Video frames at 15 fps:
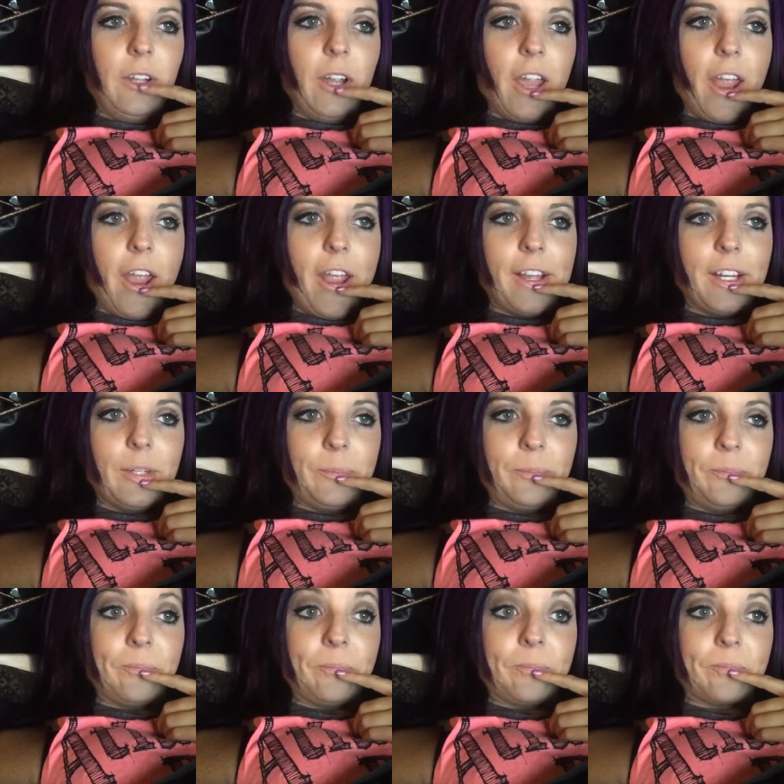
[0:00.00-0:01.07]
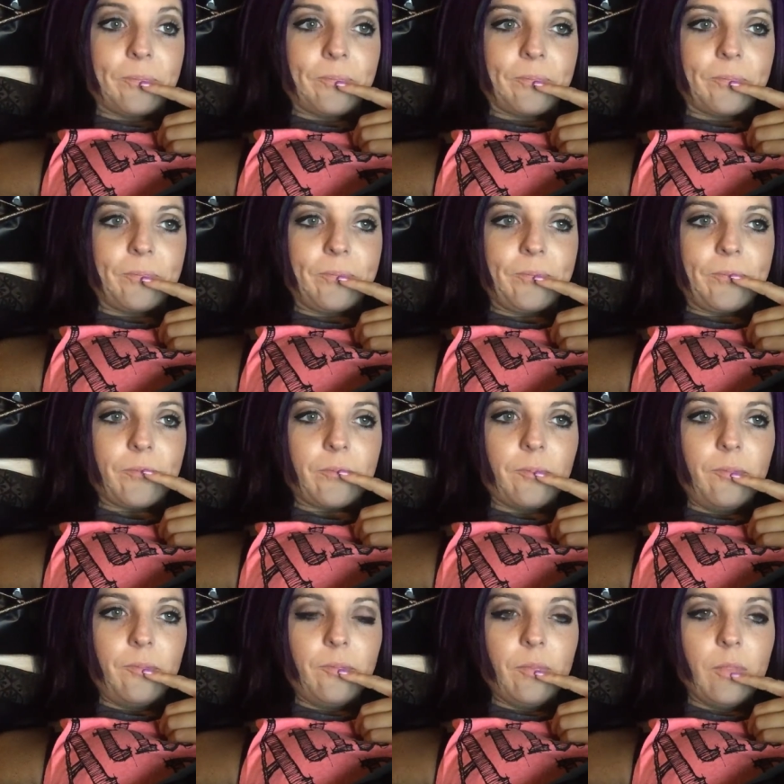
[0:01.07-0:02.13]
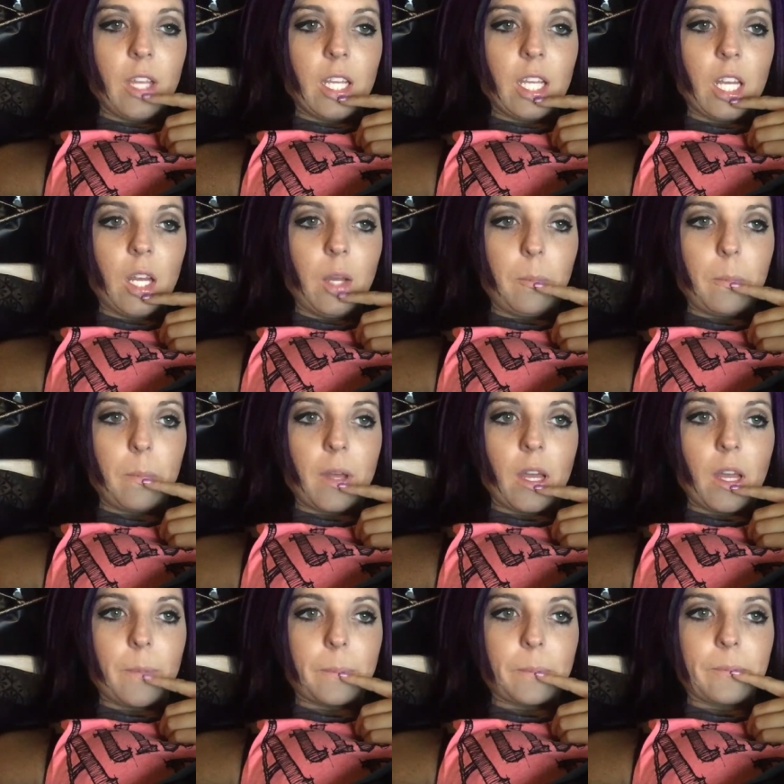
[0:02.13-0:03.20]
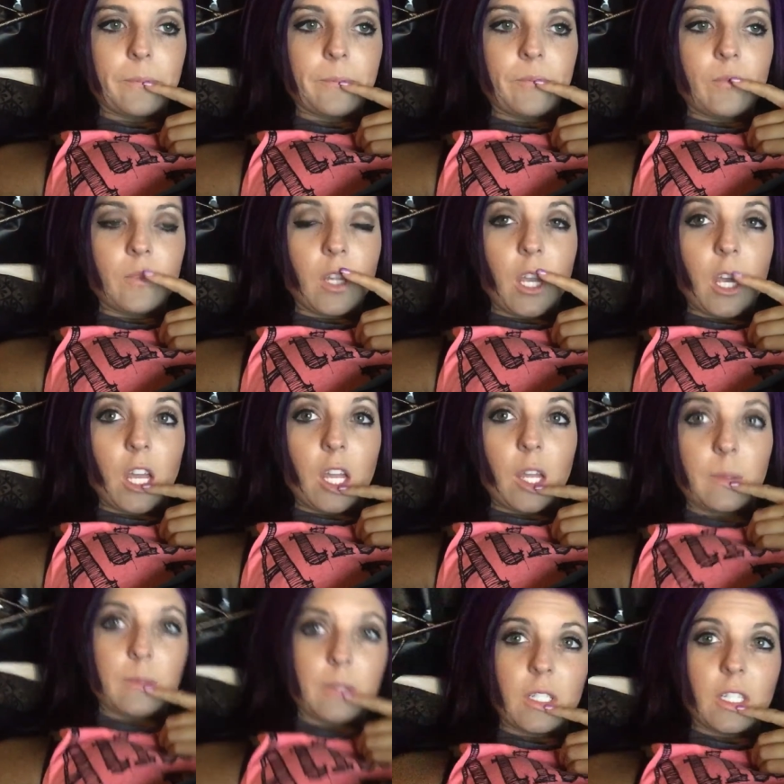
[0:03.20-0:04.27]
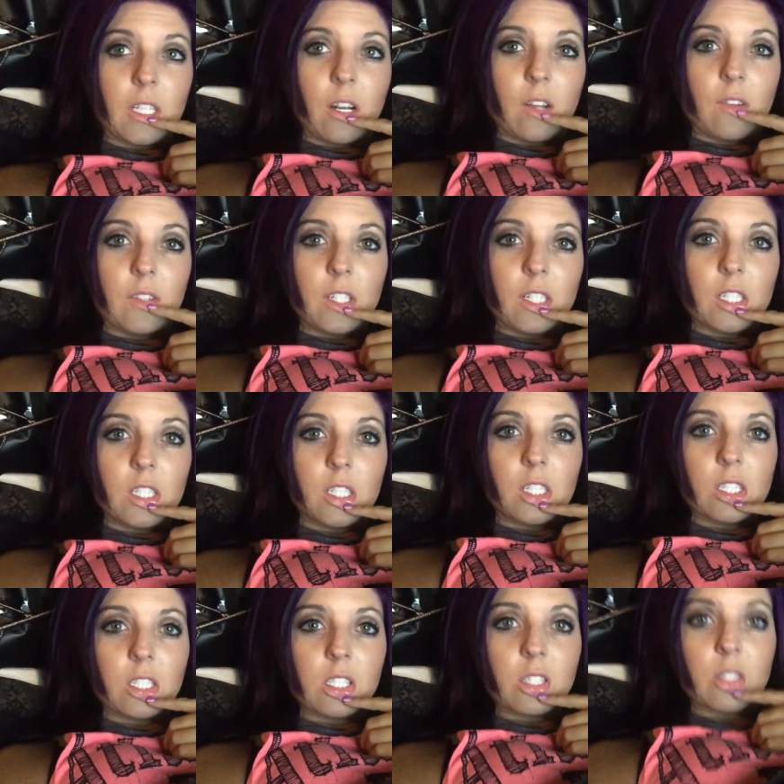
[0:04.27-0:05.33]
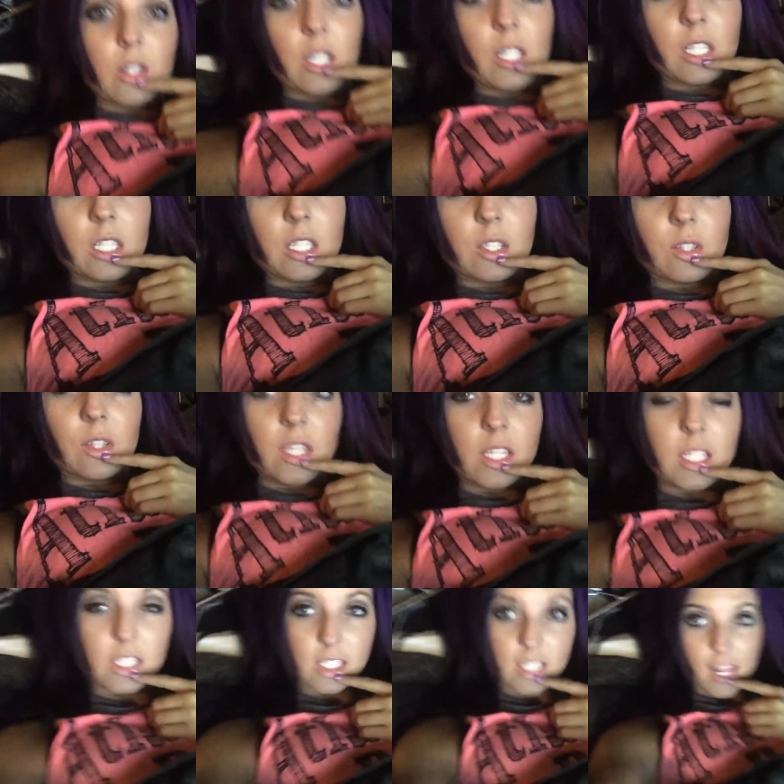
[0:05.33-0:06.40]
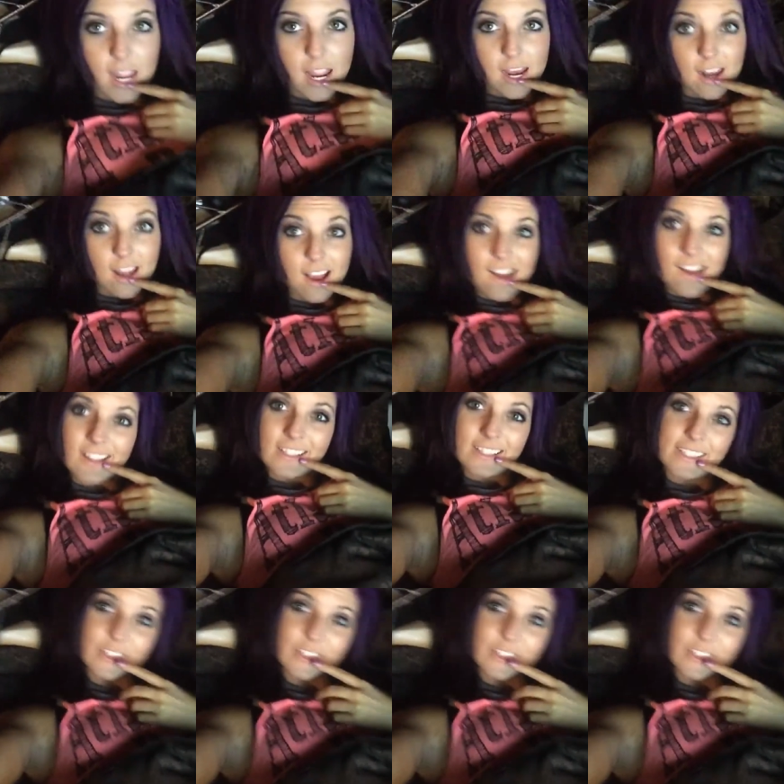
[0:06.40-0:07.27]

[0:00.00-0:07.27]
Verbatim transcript: Um, yeah, but I'm gonna get off here so I can do this and I'll